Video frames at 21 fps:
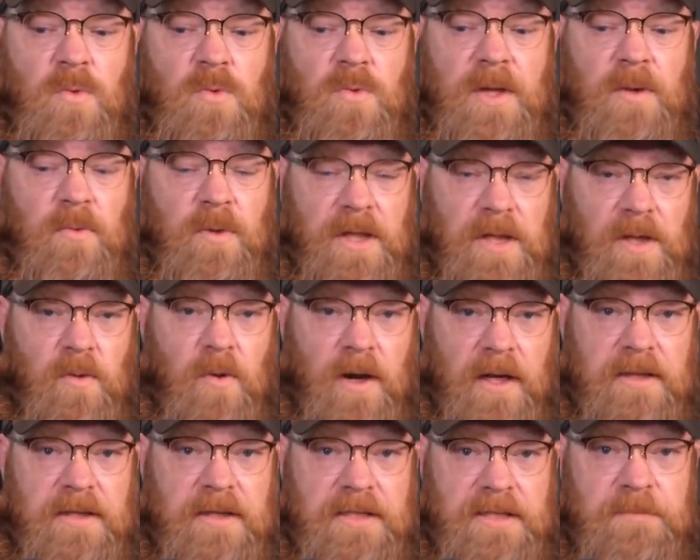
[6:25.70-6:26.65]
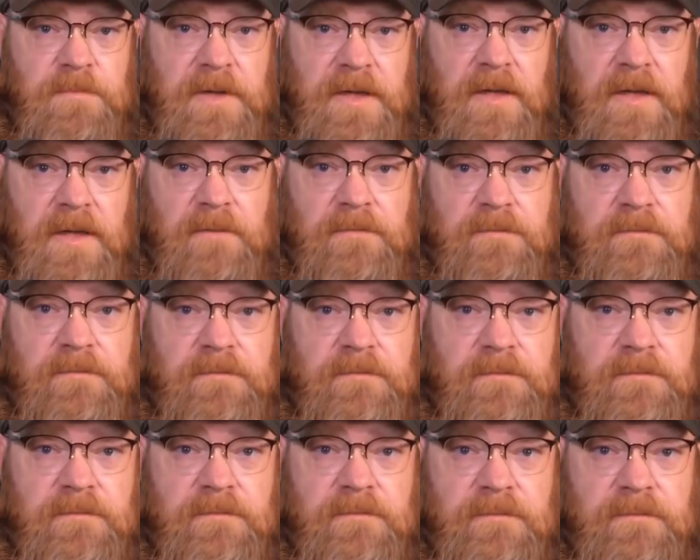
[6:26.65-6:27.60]
they really want this bill.
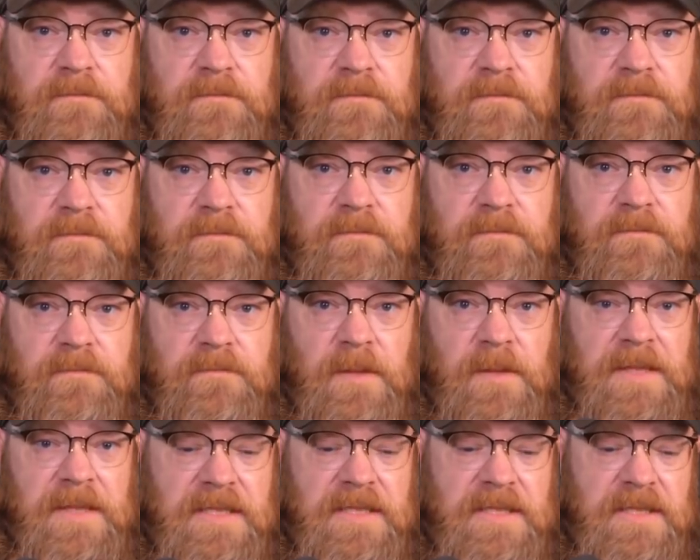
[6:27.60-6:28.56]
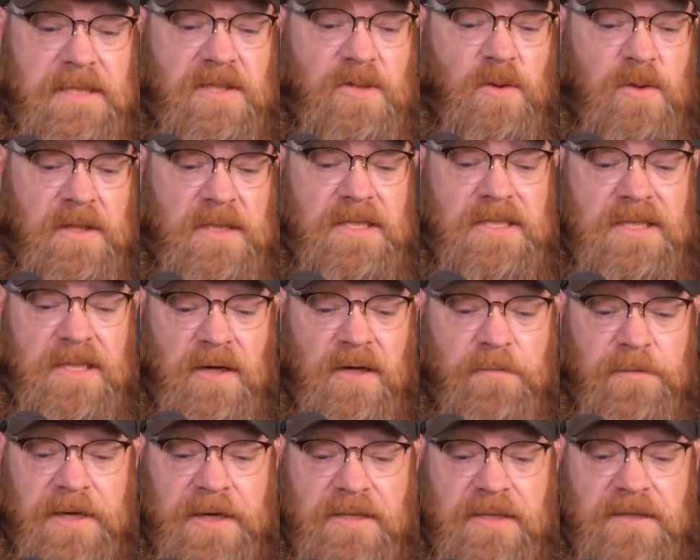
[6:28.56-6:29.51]
I mean, this is sort of the
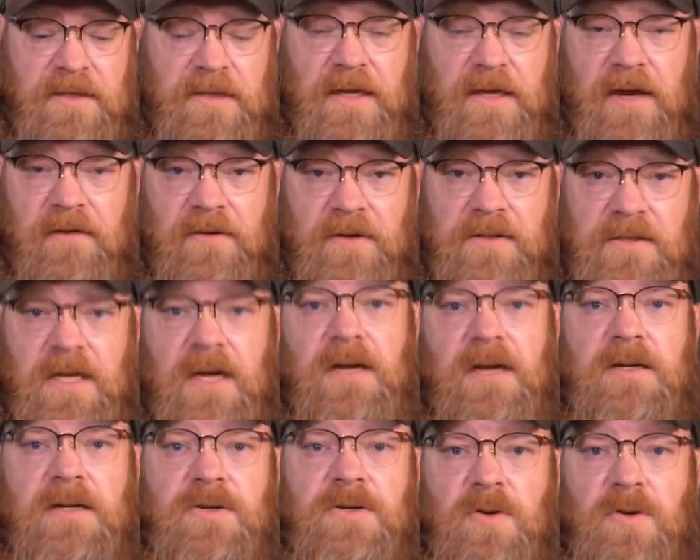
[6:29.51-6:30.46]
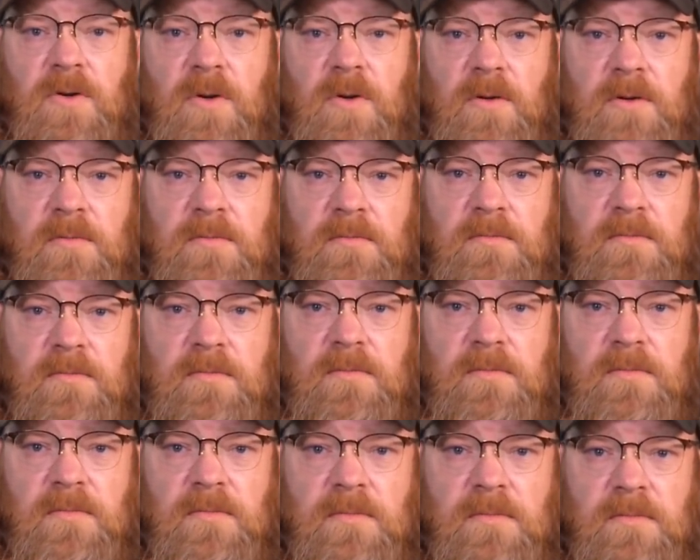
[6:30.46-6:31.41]
centerpiece of the governor's gun control
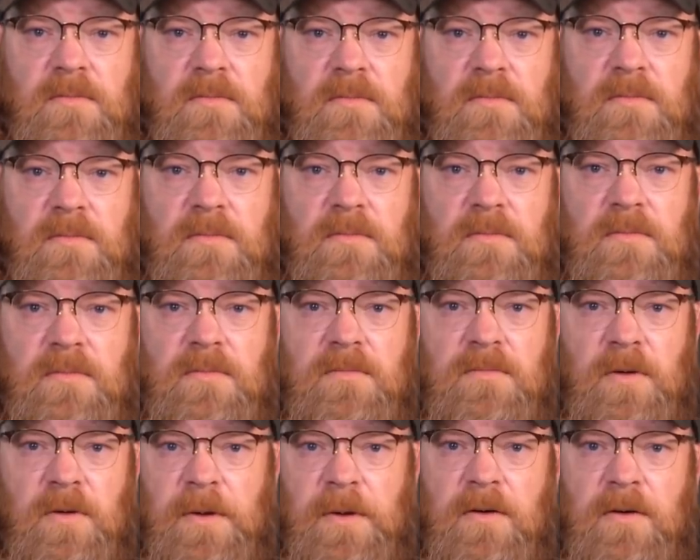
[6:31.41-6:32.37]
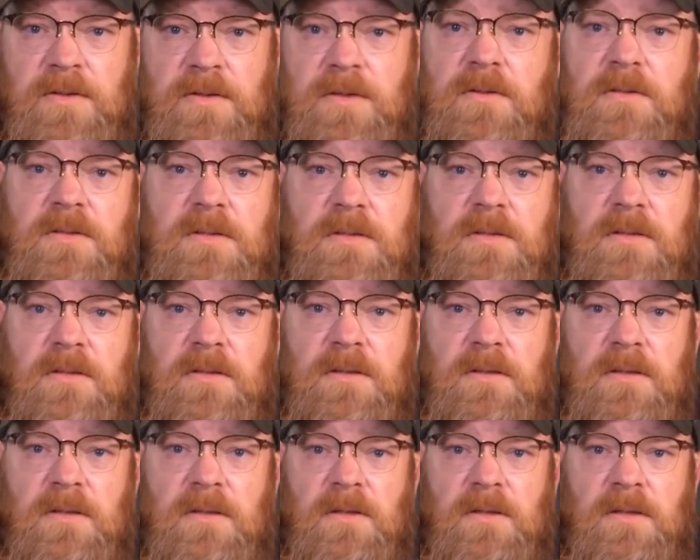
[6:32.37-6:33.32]
proposals.
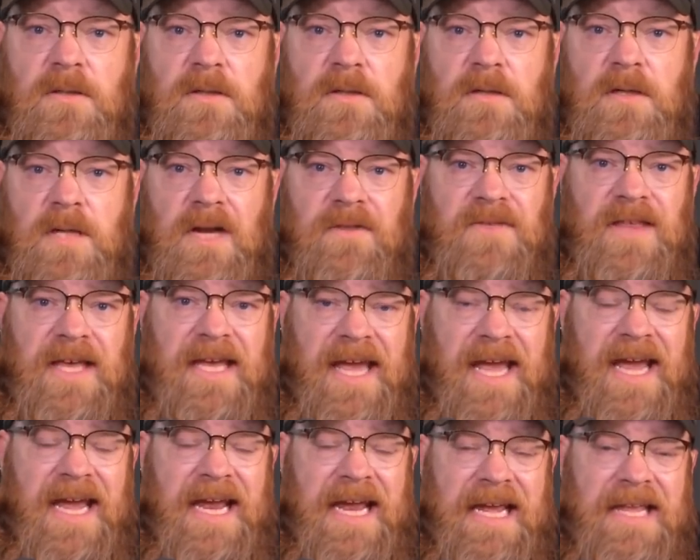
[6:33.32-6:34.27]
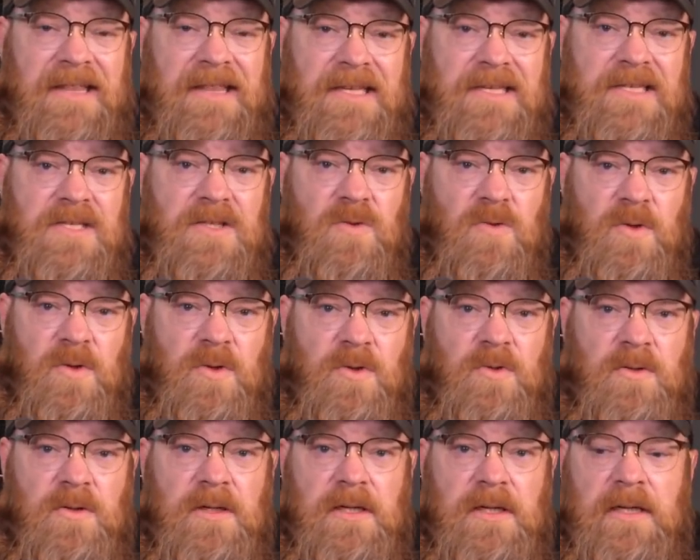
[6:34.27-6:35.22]
If they can't get this
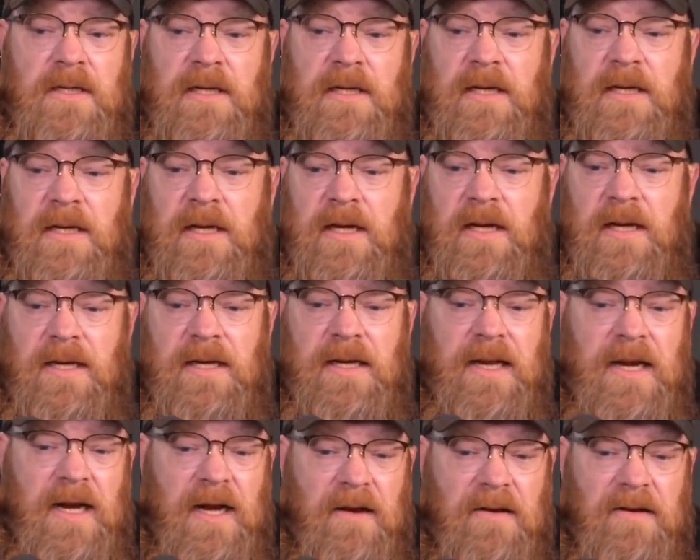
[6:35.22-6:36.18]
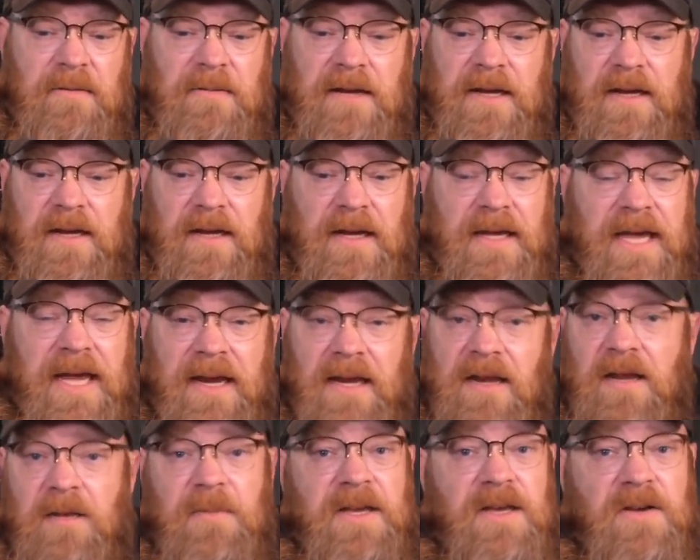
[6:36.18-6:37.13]
through, you know, it would be, again,
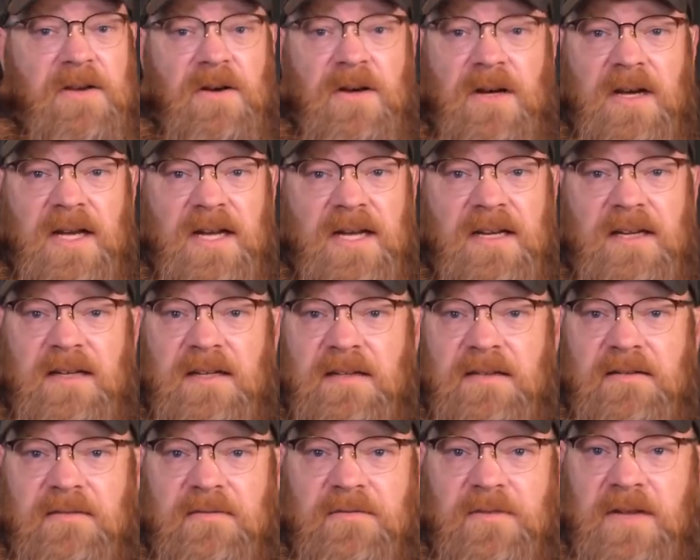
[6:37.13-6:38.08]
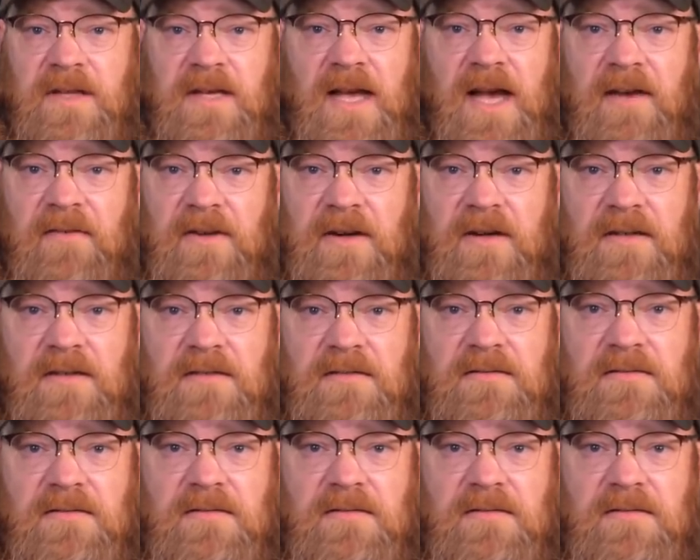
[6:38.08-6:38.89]
it'd be good for the governor,